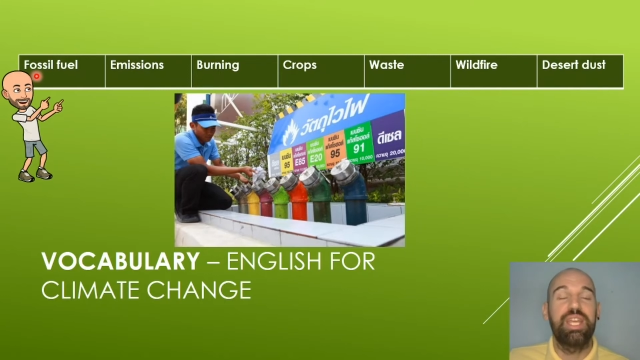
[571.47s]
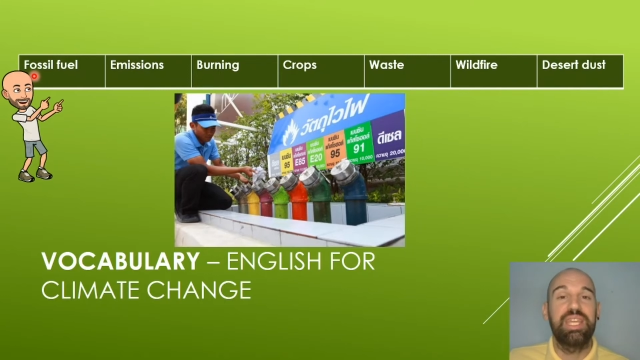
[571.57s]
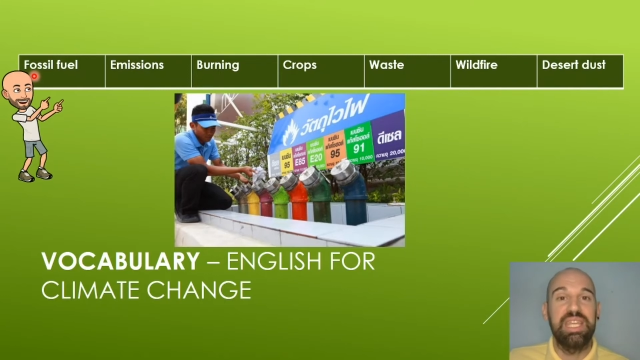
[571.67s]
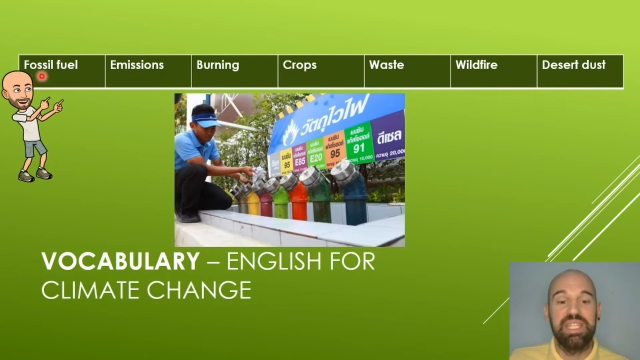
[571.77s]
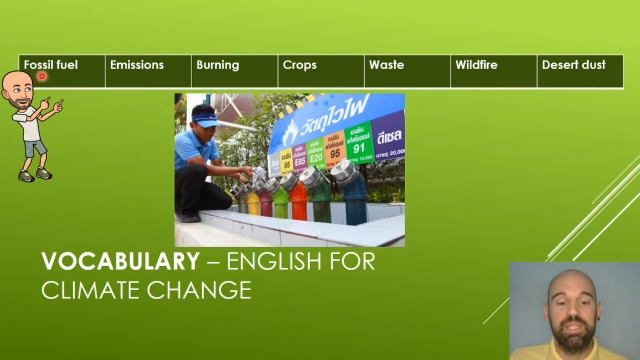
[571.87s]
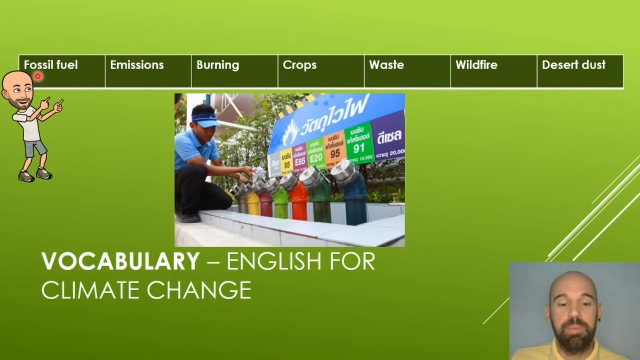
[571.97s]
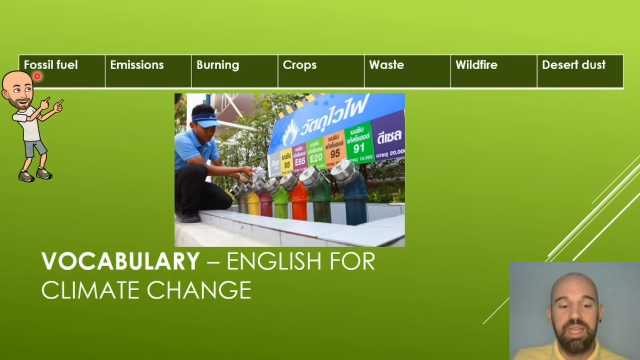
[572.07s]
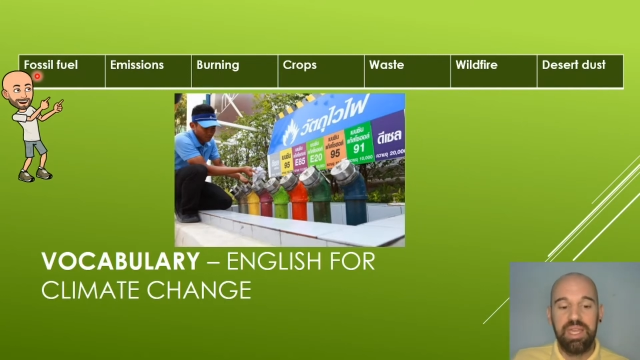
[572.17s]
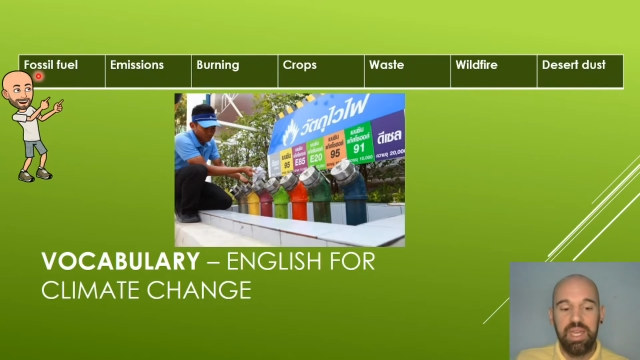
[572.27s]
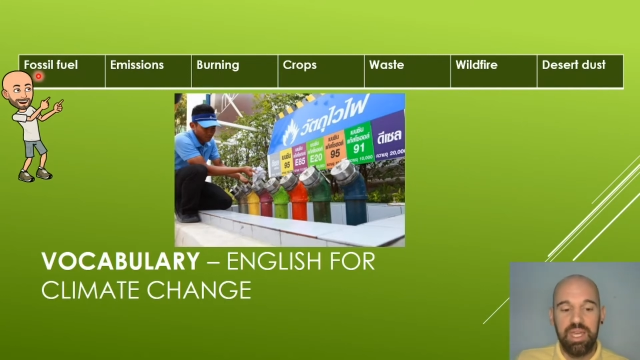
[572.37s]
is
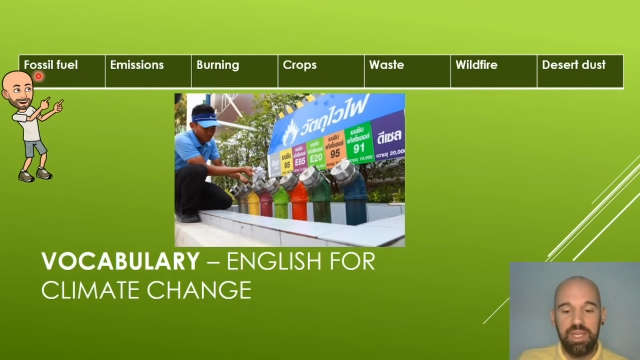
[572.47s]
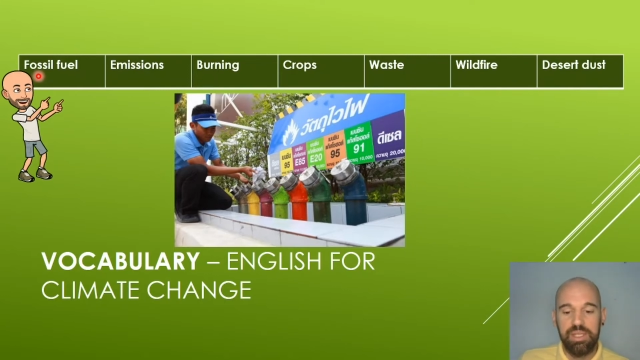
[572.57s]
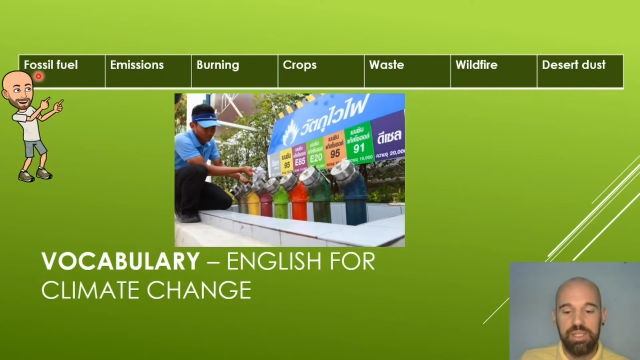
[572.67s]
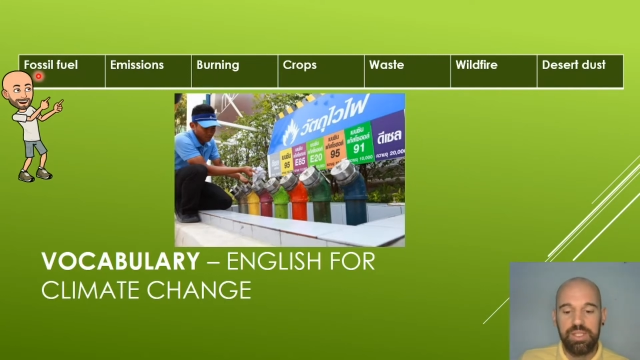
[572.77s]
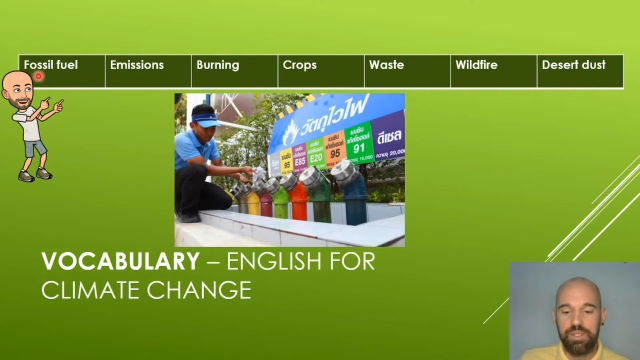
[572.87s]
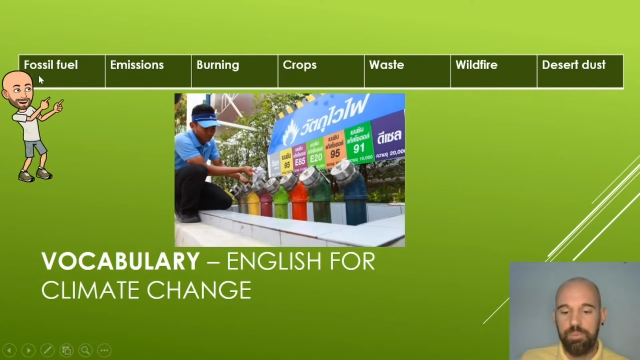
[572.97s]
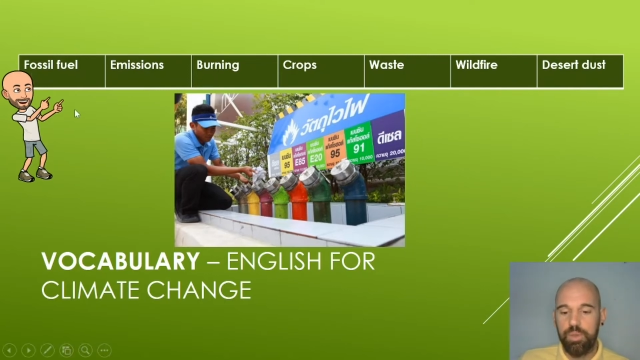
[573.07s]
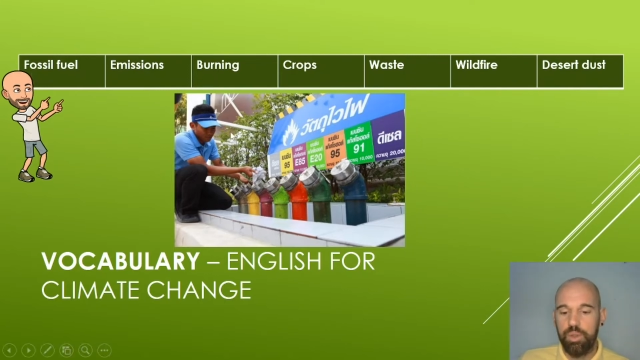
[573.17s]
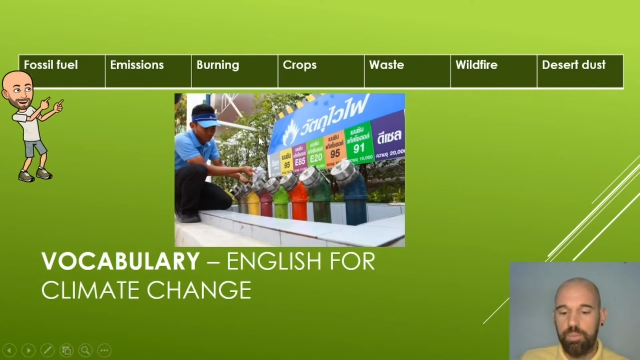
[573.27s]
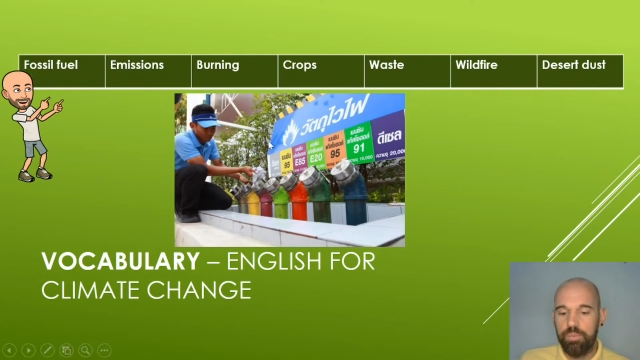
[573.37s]
because
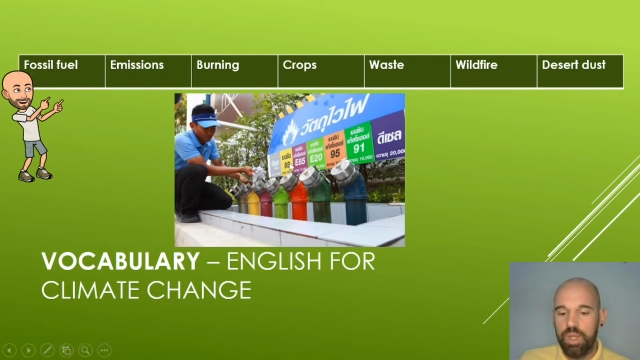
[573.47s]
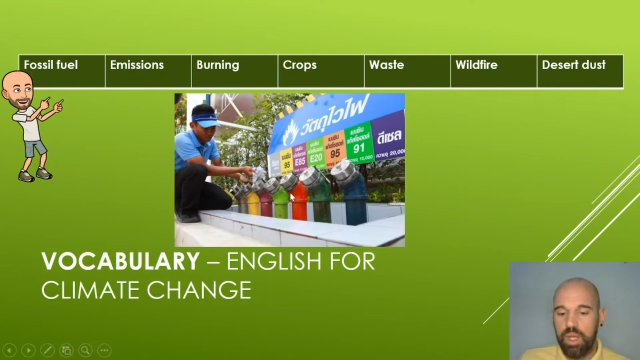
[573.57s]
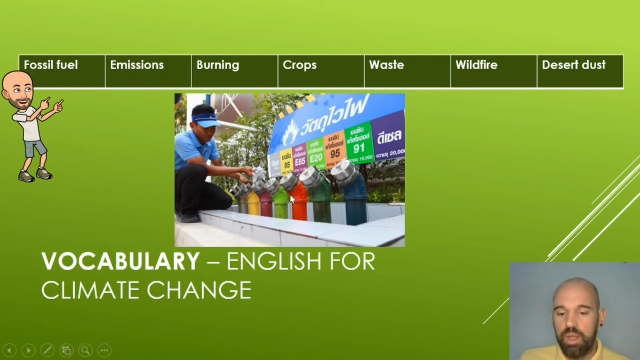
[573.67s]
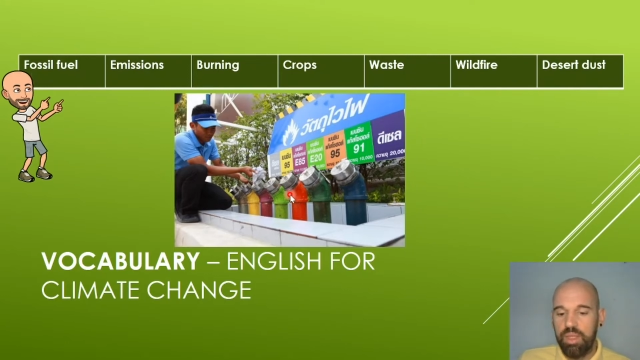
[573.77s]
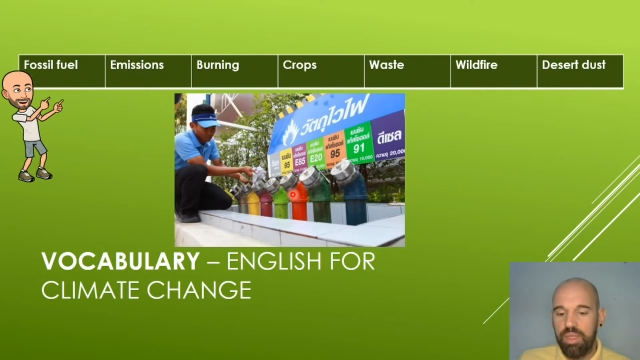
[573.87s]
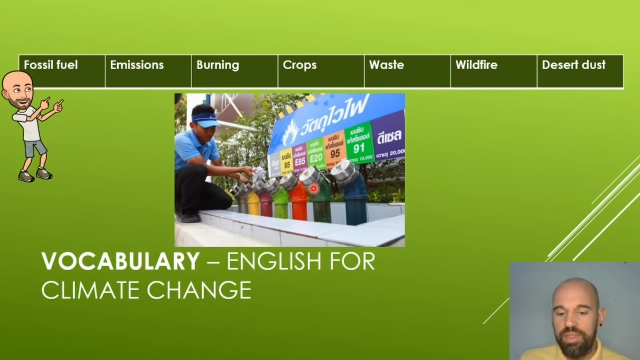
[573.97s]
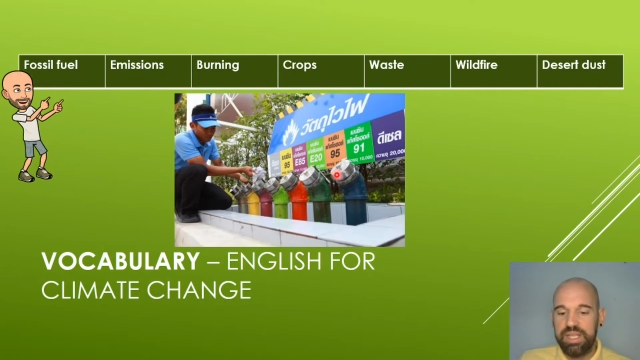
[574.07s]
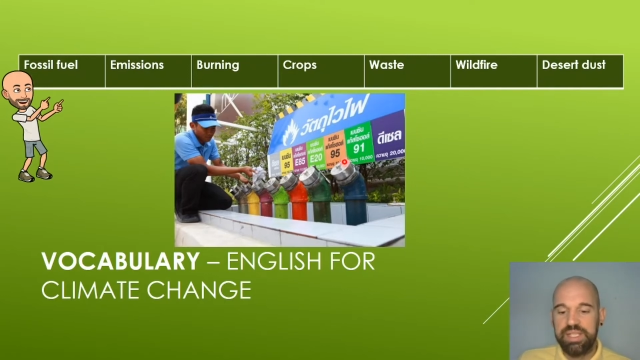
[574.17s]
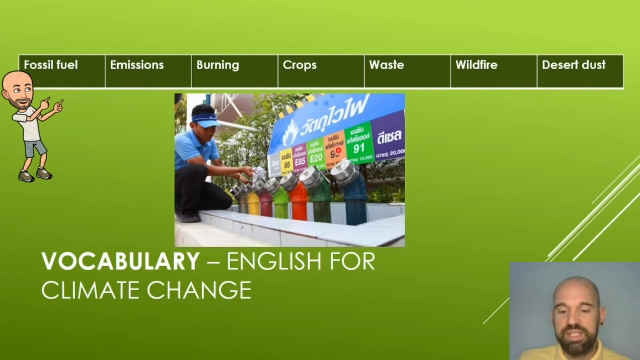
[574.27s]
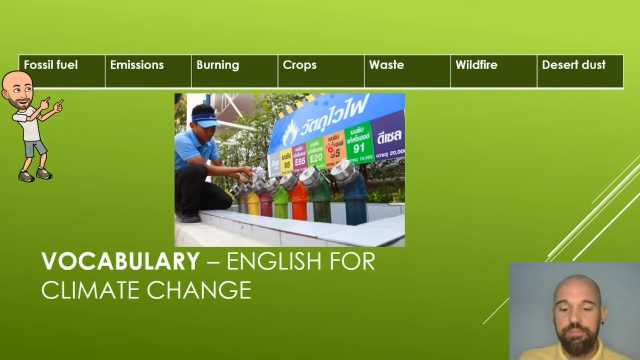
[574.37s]

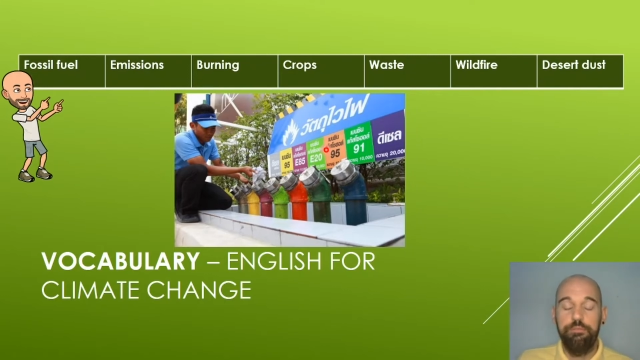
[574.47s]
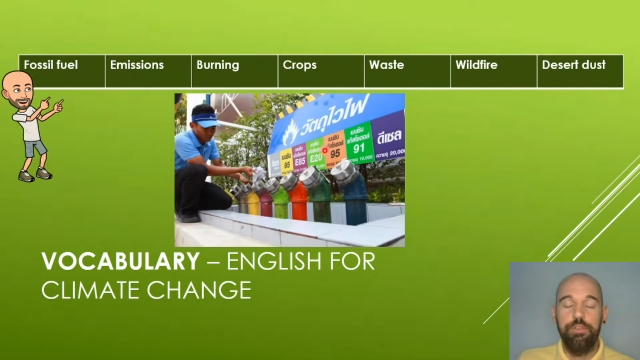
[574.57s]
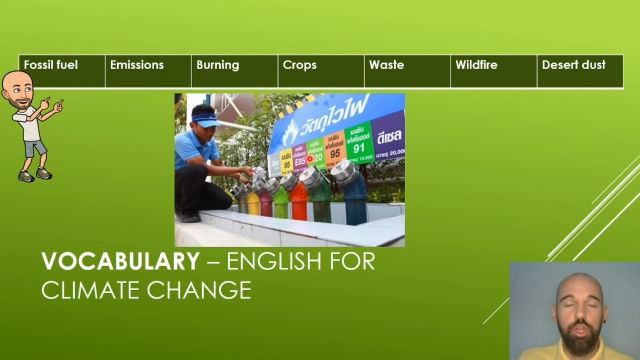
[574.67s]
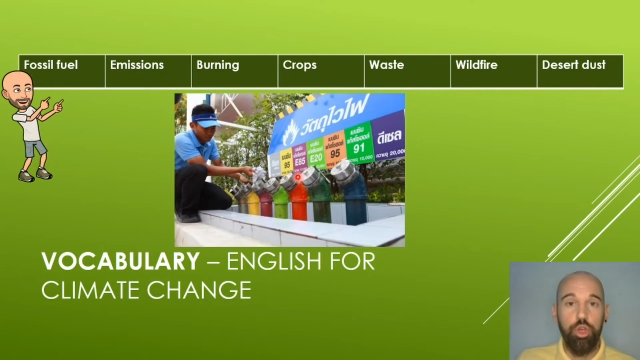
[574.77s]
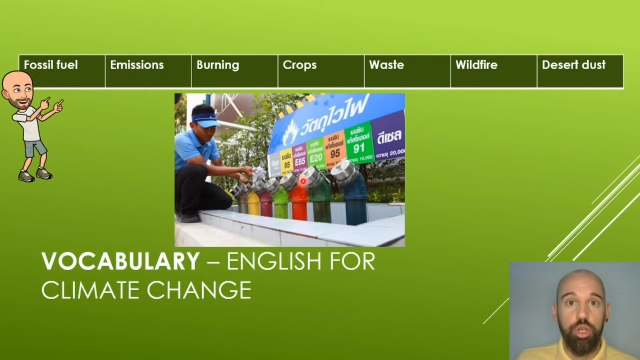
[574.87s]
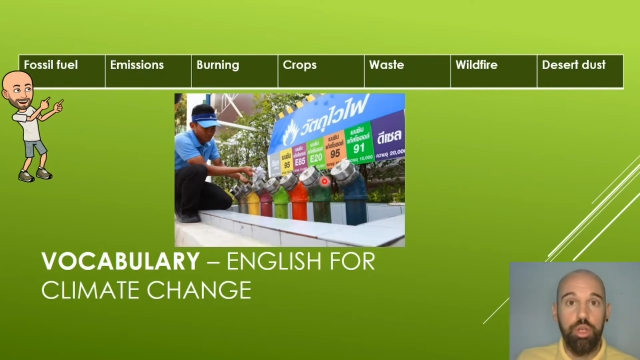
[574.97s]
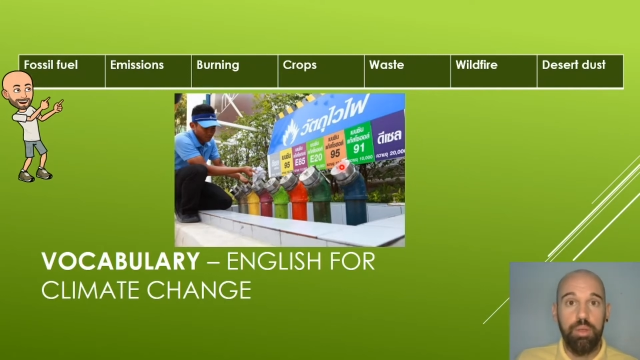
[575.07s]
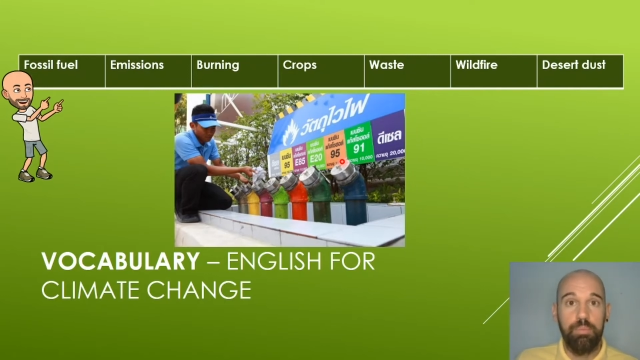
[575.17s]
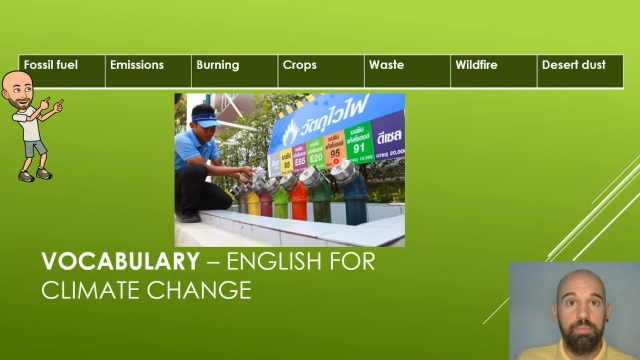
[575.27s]
this fuel,